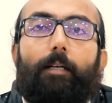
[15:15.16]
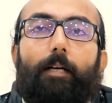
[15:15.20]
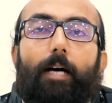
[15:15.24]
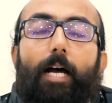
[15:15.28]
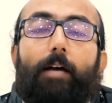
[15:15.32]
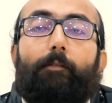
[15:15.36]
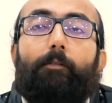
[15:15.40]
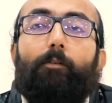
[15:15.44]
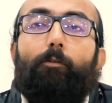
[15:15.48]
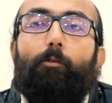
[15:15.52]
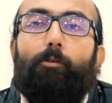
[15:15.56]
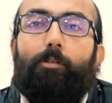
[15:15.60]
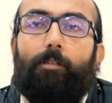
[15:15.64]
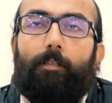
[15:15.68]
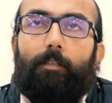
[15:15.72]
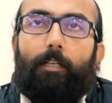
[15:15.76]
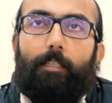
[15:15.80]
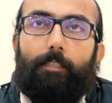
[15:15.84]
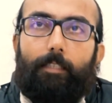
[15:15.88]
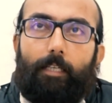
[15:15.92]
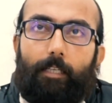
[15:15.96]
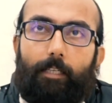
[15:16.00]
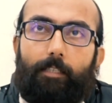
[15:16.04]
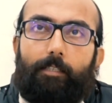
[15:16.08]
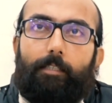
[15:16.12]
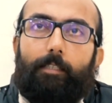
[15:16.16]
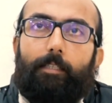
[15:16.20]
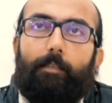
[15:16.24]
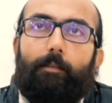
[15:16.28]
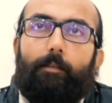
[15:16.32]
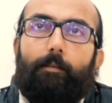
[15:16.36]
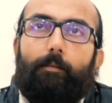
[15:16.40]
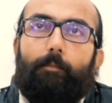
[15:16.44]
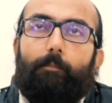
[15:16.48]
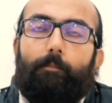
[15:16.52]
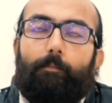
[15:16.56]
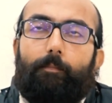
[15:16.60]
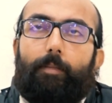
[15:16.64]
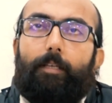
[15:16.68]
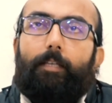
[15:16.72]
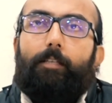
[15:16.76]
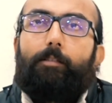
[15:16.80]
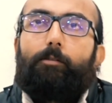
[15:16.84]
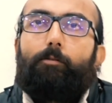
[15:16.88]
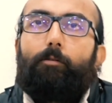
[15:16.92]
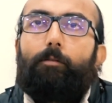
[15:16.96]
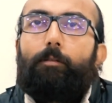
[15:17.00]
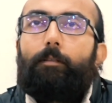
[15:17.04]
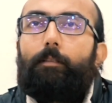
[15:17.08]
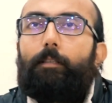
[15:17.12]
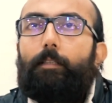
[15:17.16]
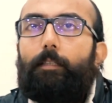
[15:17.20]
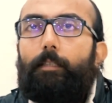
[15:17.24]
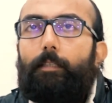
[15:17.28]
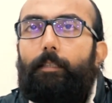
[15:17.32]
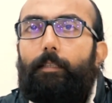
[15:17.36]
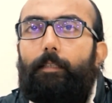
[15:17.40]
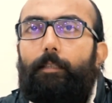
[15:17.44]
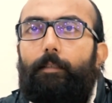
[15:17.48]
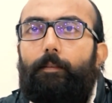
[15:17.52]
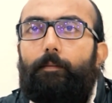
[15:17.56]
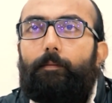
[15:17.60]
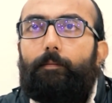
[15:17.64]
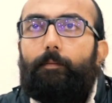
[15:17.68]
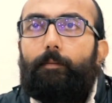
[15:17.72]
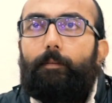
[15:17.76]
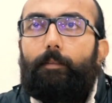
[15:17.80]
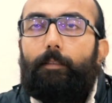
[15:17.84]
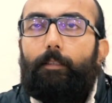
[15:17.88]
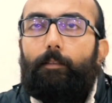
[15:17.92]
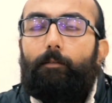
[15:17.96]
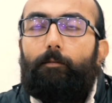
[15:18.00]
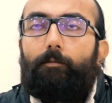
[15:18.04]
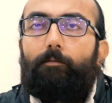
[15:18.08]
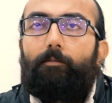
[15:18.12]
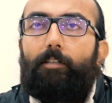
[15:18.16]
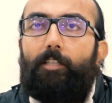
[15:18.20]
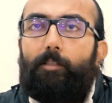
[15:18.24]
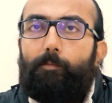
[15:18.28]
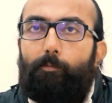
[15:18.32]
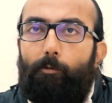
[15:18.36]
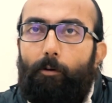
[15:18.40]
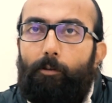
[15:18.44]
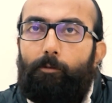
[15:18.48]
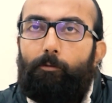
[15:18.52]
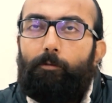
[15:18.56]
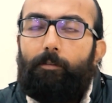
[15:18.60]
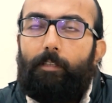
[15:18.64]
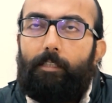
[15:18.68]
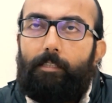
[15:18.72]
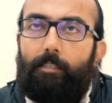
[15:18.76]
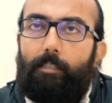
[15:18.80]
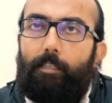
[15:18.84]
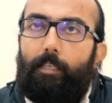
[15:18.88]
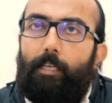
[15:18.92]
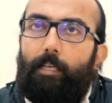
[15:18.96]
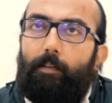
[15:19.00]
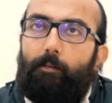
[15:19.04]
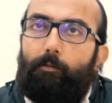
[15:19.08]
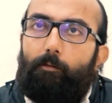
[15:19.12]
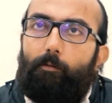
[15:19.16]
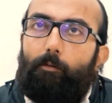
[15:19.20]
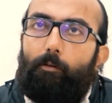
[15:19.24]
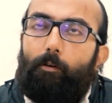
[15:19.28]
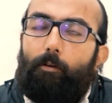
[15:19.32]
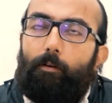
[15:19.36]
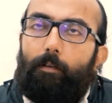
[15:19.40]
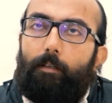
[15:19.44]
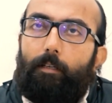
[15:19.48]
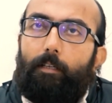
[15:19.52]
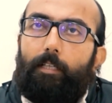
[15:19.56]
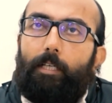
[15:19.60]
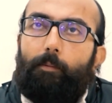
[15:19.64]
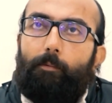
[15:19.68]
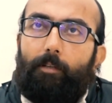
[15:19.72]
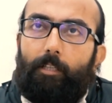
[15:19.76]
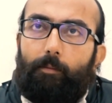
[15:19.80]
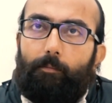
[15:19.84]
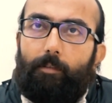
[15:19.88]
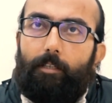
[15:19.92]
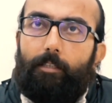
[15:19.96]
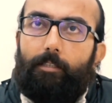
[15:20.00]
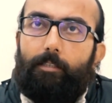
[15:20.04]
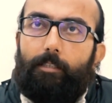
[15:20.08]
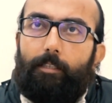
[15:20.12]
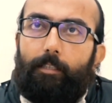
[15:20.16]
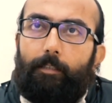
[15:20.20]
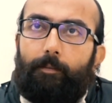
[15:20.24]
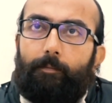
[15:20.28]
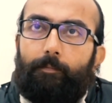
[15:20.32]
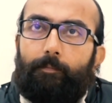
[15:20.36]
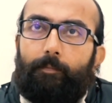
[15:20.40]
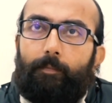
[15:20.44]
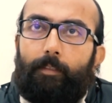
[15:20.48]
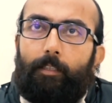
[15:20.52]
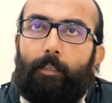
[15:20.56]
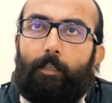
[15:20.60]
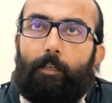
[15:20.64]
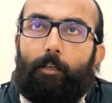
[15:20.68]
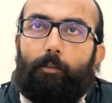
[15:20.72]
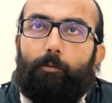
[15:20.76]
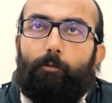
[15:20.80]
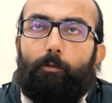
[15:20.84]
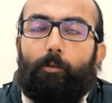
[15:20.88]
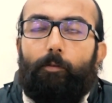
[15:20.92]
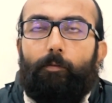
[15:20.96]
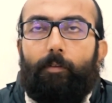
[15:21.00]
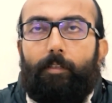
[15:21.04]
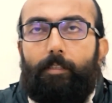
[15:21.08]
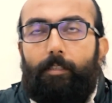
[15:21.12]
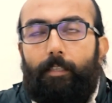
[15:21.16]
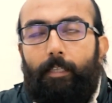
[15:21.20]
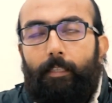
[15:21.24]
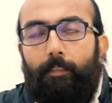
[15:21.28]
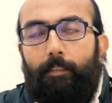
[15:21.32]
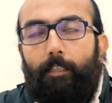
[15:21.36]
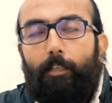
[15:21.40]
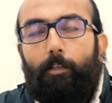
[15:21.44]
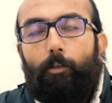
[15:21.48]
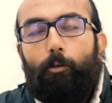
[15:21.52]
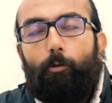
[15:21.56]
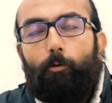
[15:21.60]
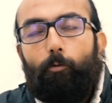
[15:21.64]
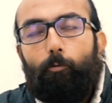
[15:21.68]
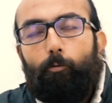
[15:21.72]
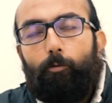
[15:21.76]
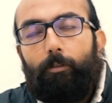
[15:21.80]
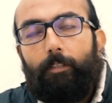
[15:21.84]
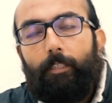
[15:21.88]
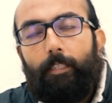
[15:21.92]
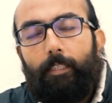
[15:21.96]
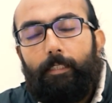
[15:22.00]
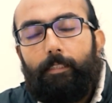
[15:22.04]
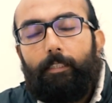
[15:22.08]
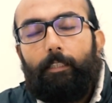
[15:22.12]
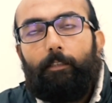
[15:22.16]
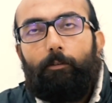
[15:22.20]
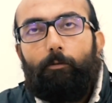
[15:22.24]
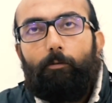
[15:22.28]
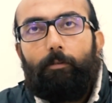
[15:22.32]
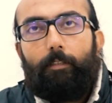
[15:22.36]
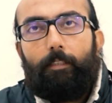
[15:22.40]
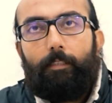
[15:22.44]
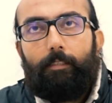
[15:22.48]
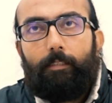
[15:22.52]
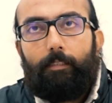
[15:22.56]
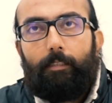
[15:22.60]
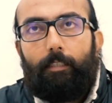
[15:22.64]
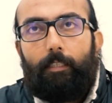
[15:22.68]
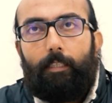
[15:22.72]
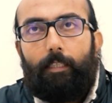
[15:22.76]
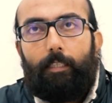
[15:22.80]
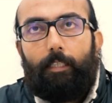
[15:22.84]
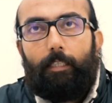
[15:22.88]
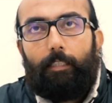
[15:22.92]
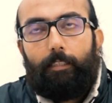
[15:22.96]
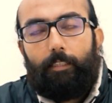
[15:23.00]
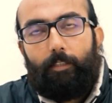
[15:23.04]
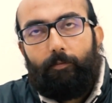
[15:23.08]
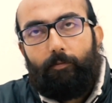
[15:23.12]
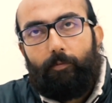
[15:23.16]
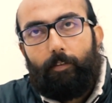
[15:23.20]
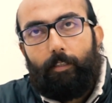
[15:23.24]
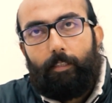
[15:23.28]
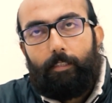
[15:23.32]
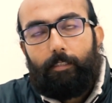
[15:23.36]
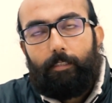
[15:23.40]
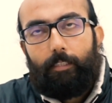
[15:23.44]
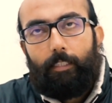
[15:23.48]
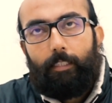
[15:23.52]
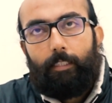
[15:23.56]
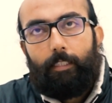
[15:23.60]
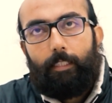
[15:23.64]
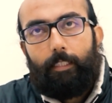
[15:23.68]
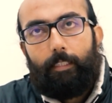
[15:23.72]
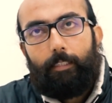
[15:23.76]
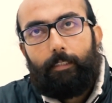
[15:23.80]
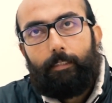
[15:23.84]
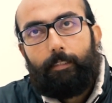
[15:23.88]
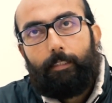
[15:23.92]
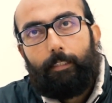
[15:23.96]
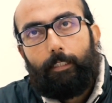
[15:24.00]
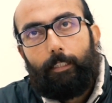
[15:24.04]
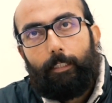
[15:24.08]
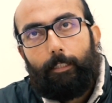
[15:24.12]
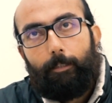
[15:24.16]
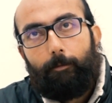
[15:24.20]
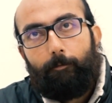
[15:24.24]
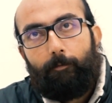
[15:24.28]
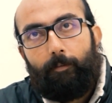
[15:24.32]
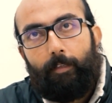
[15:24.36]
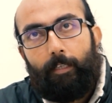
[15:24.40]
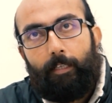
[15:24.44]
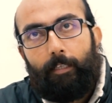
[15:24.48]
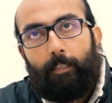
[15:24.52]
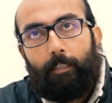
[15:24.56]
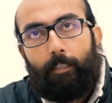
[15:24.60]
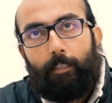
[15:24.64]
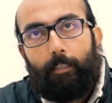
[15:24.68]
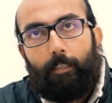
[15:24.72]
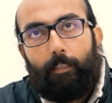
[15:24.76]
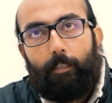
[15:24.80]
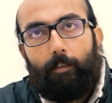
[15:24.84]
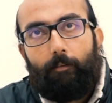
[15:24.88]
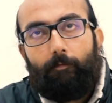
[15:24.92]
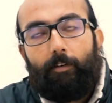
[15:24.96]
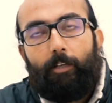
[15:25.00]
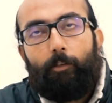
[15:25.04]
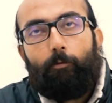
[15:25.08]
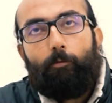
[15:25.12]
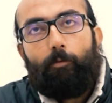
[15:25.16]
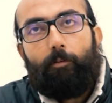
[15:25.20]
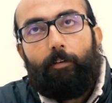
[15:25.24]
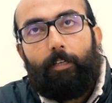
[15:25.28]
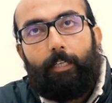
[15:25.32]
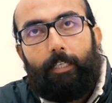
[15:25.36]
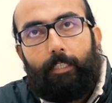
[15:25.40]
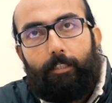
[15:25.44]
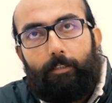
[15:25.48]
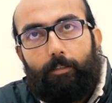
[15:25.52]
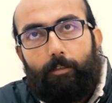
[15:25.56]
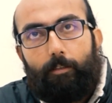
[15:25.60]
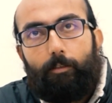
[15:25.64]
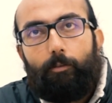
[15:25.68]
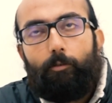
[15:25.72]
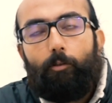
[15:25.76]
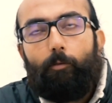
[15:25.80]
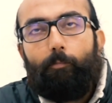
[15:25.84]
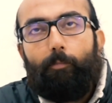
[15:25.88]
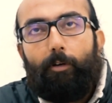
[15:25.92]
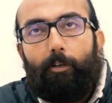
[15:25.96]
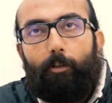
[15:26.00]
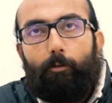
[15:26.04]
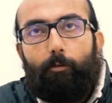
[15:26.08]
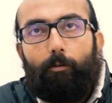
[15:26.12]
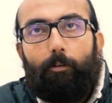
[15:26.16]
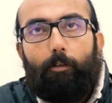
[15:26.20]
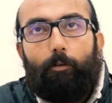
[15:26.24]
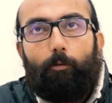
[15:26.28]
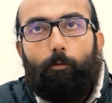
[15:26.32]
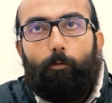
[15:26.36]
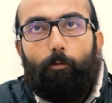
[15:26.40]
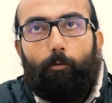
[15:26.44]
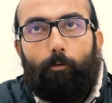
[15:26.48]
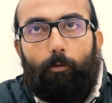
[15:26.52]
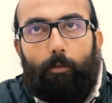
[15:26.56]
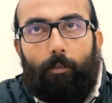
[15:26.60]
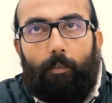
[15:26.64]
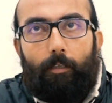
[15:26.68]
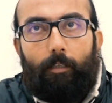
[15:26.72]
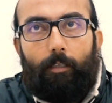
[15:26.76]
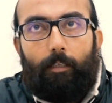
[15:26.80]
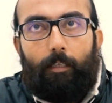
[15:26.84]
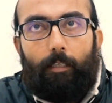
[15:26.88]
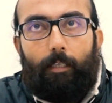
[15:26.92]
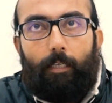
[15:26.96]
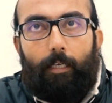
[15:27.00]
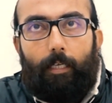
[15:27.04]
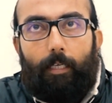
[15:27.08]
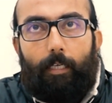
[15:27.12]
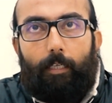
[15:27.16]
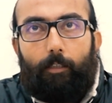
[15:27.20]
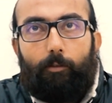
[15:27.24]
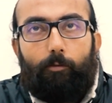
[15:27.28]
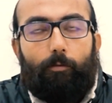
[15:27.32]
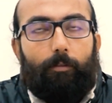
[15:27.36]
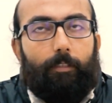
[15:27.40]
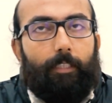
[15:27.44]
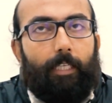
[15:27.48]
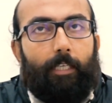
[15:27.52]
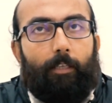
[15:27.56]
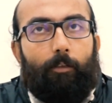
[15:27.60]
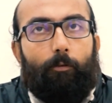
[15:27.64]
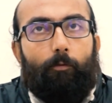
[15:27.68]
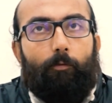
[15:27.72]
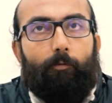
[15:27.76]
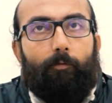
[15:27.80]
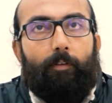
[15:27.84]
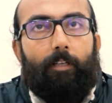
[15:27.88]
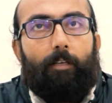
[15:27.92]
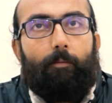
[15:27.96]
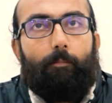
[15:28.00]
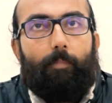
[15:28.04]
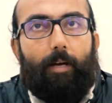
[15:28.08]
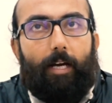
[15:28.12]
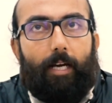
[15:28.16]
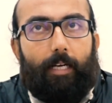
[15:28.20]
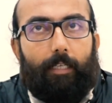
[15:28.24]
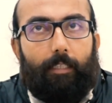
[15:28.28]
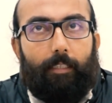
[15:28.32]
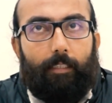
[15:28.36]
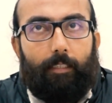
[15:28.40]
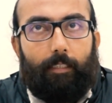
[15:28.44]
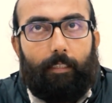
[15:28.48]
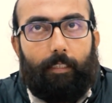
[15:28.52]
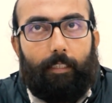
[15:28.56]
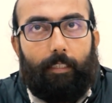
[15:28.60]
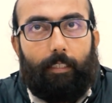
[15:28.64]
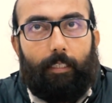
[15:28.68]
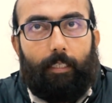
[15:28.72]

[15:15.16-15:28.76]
I have a question, Acharya, based on the response you just gave on Raman Maharshi. So you were saying there are two things into this. The first thing is wherein when you reach your particular goal, so then you feel bad.